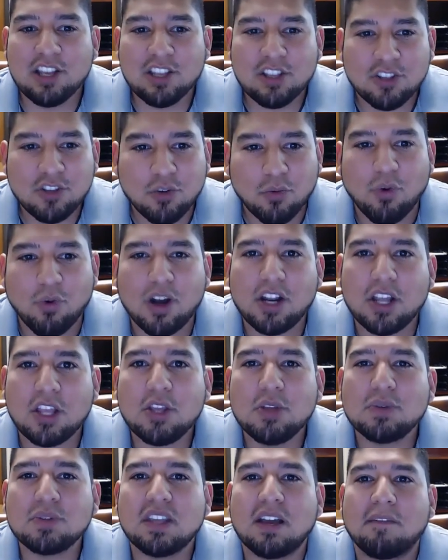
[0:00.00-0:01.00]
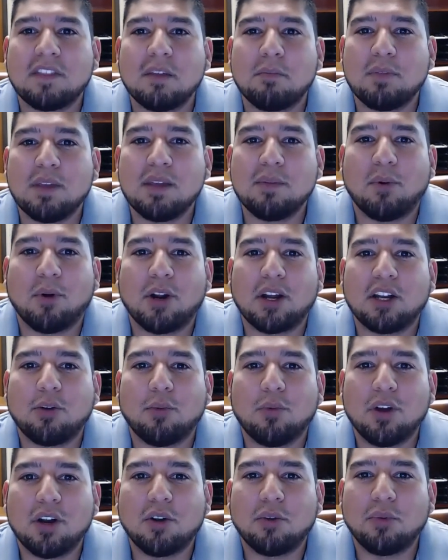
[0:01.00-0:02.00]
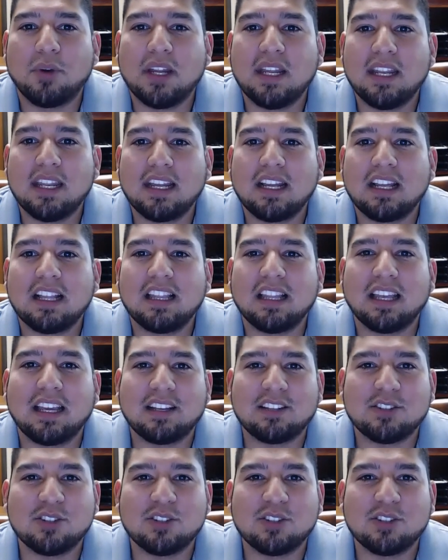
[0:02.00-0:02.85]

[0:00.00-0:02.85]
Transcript: you want to use stuff that people are going to want to read and click.